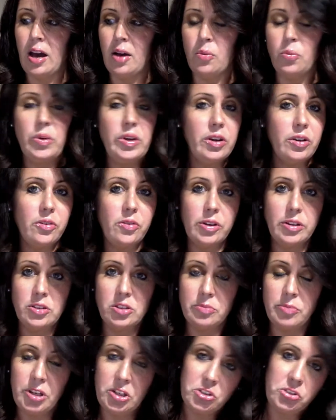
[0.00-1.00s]
we are going to
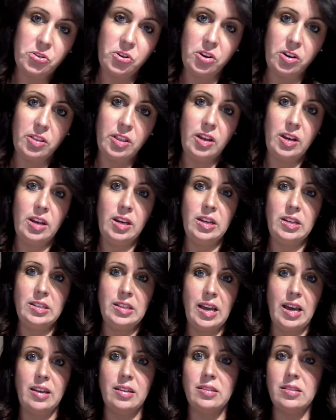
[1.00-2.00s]
make sure that it is
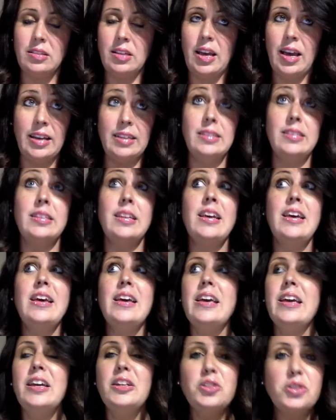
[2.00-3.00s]
as
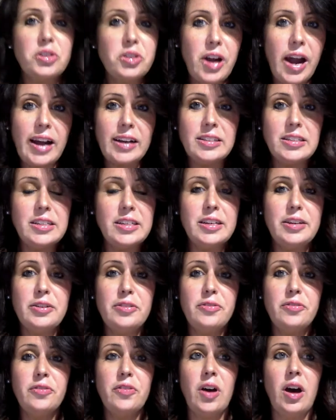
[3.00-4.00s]

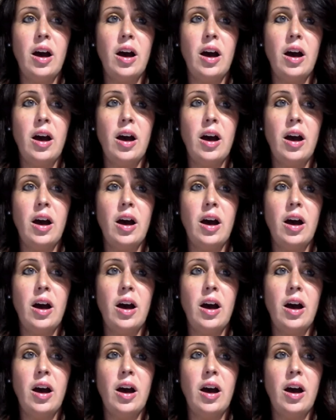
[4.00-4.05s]
interactive